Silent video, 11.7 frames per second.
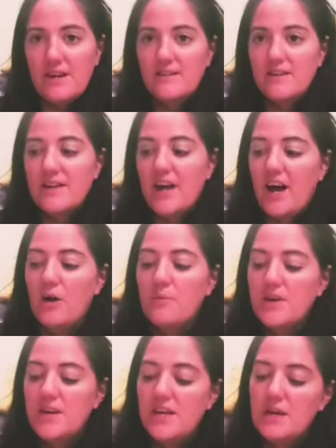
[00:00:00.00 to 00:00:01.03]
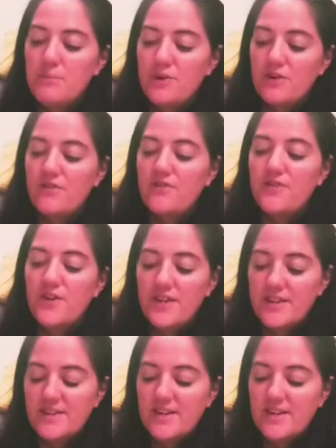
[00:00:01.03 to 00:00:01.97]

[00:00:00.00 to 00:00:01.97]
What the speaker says: it's going to help keep your foot